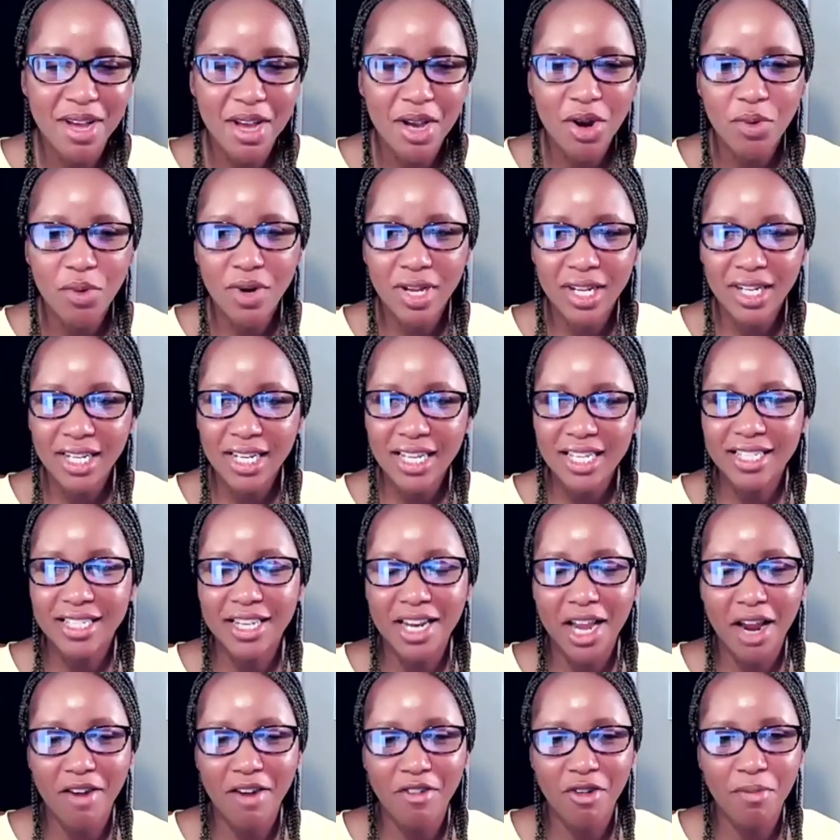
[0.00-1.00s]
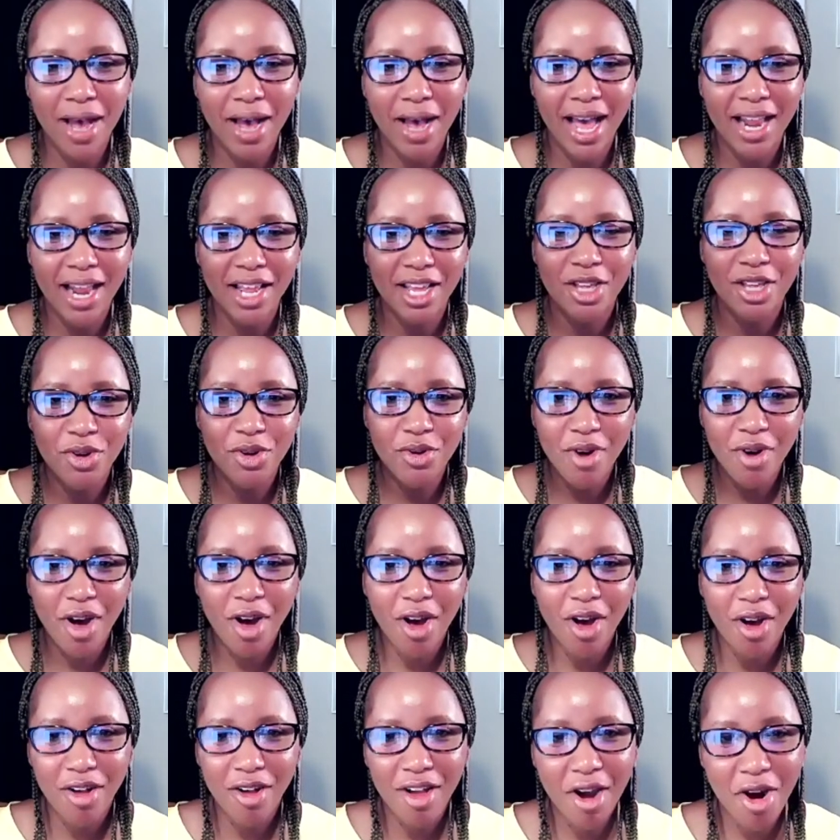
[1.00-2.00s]
Well, listen, everybody, you
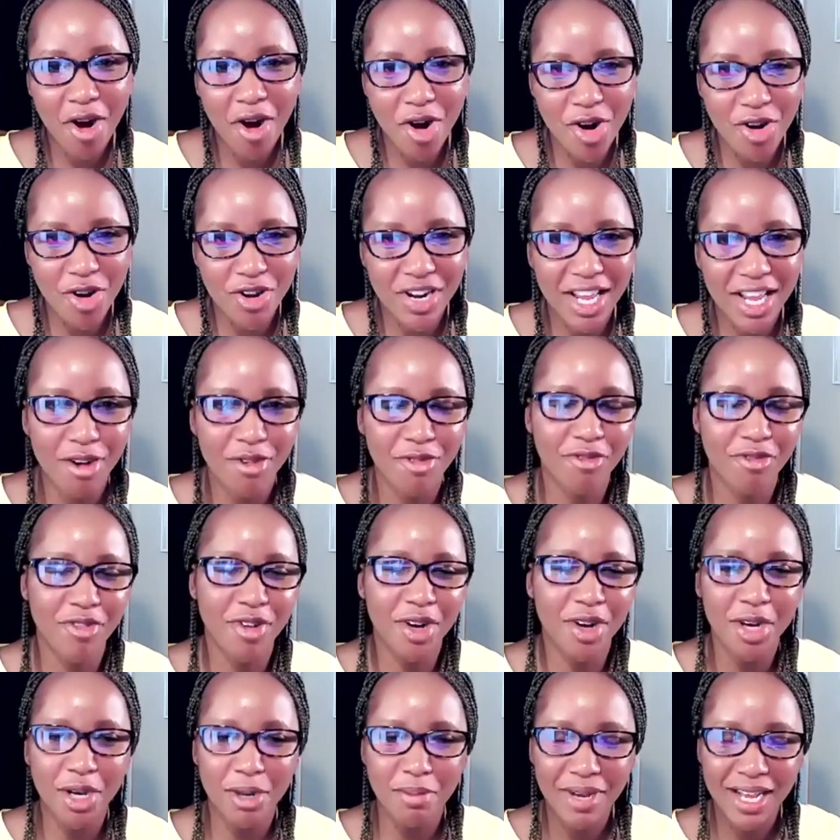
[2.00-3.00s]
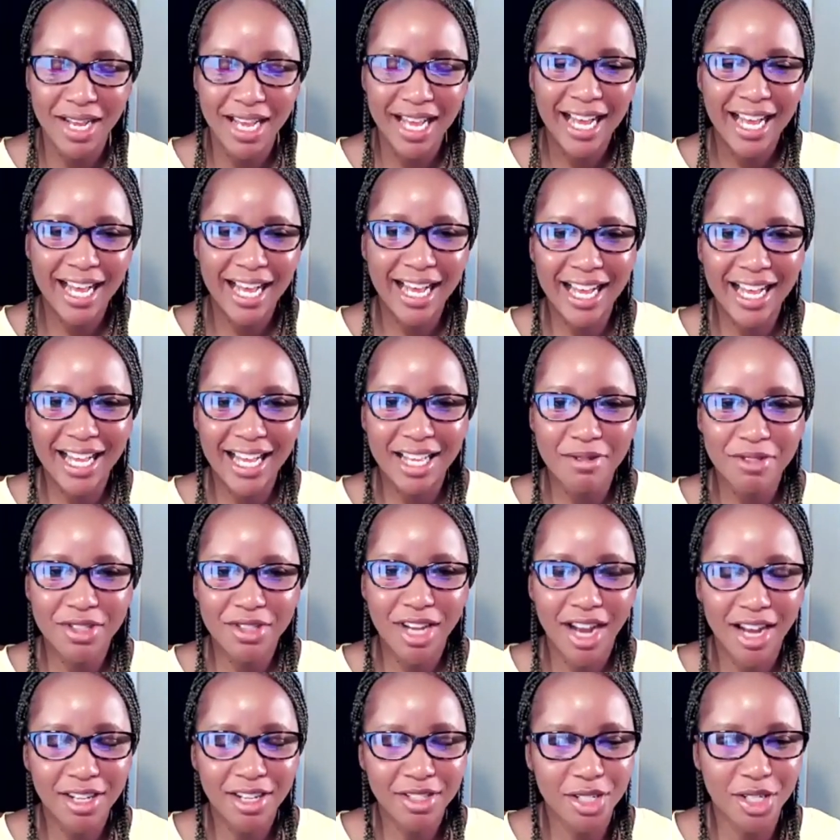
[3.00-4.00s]
all heard it from
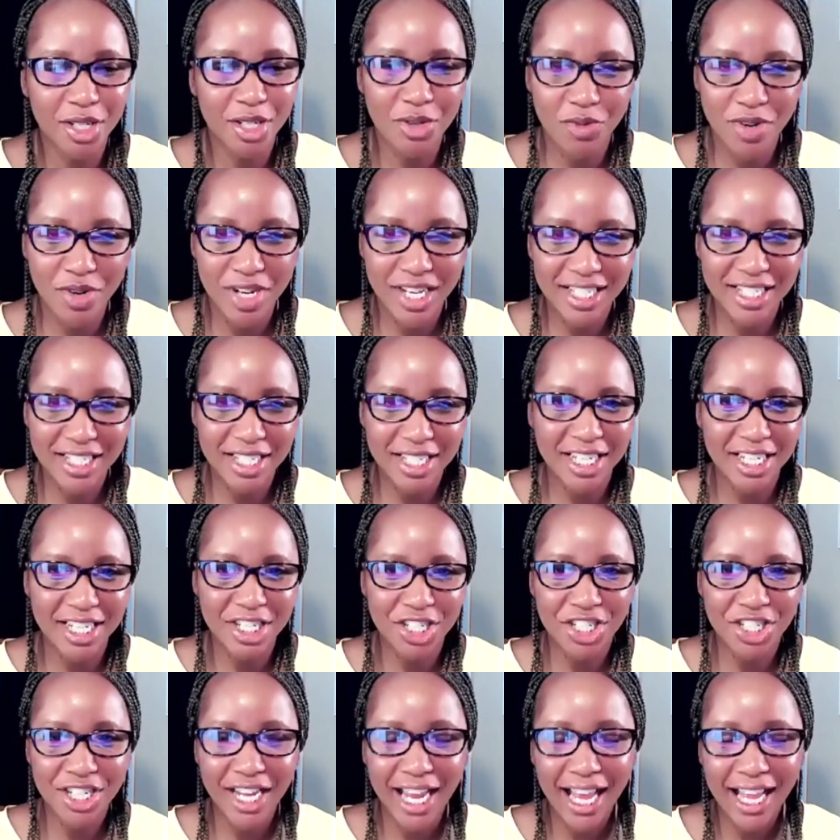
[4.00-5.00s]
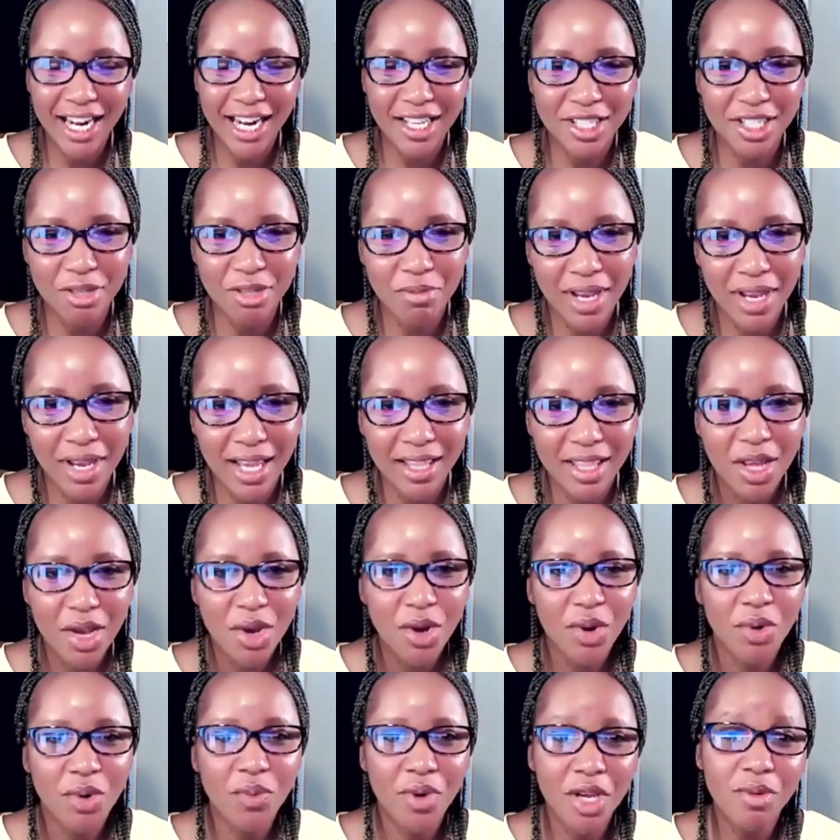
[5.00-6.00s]
Dr. Larissa, Shannon Smith.
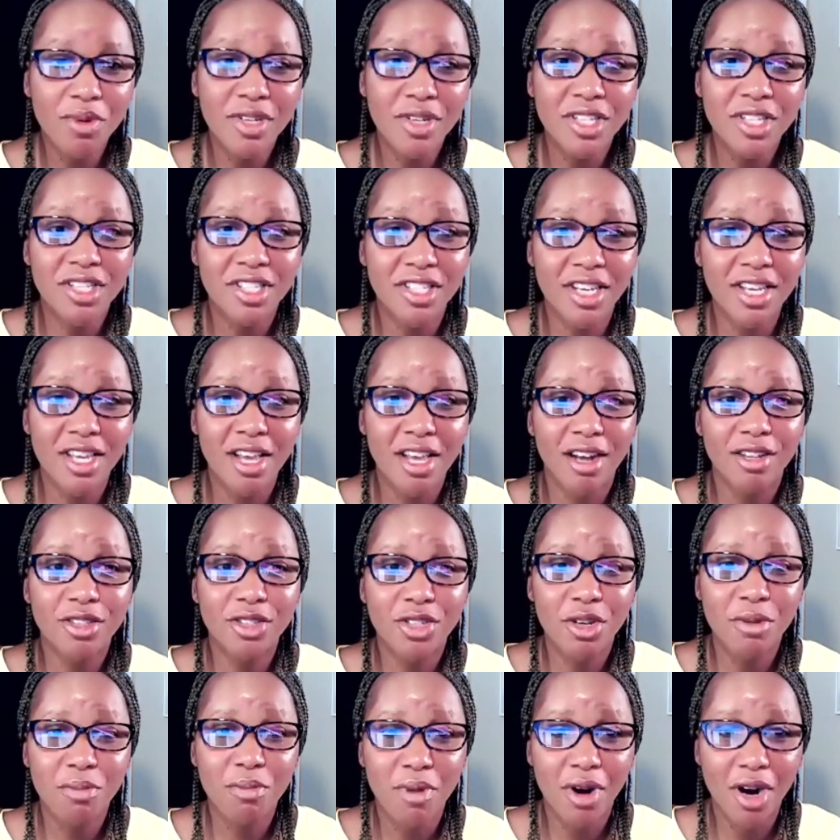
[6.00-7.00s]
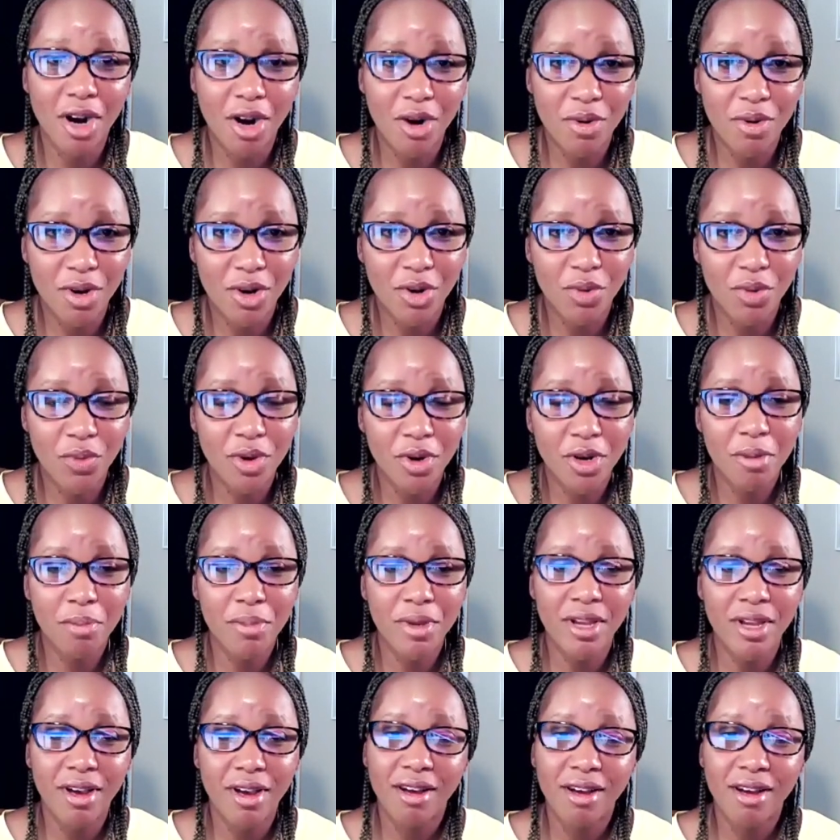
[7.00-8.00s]
We will see y'all tomorrow. We'll
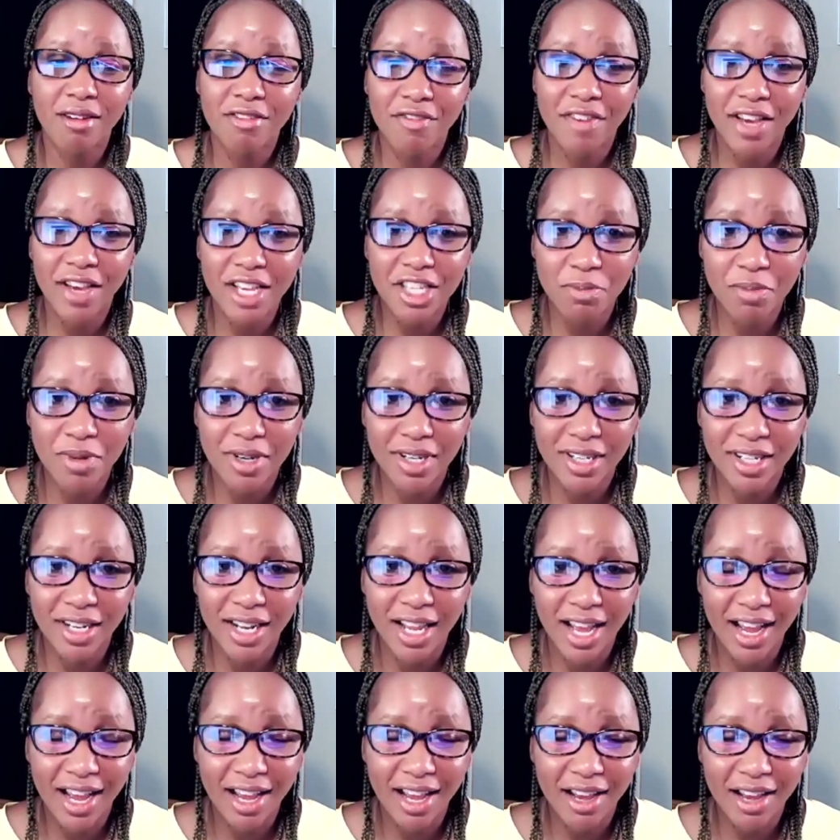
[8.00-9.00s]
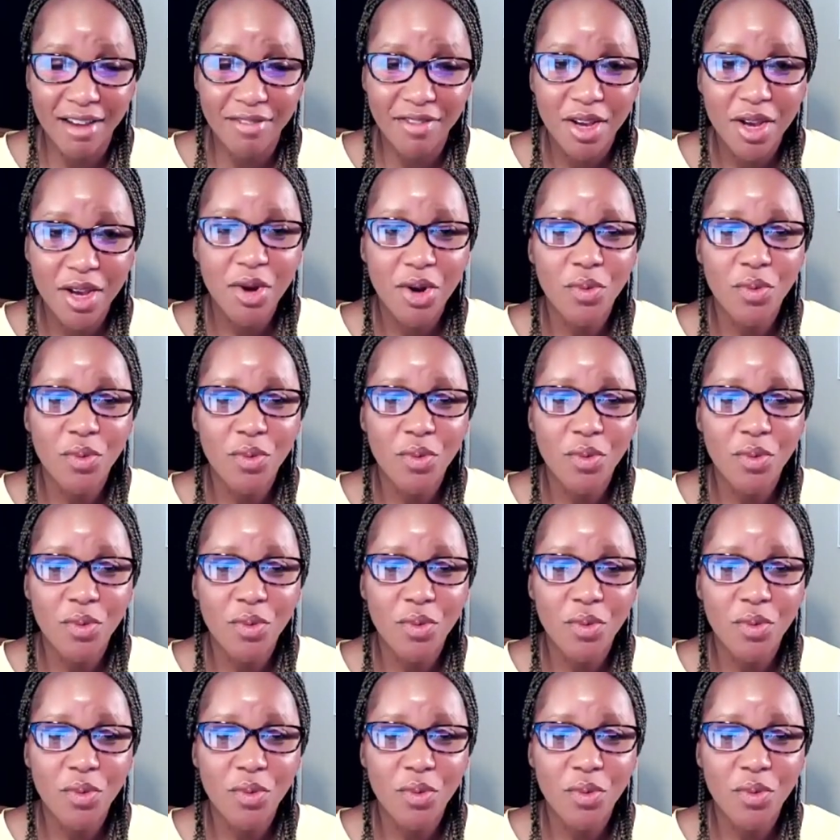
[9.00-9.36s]
be on Facebook Live.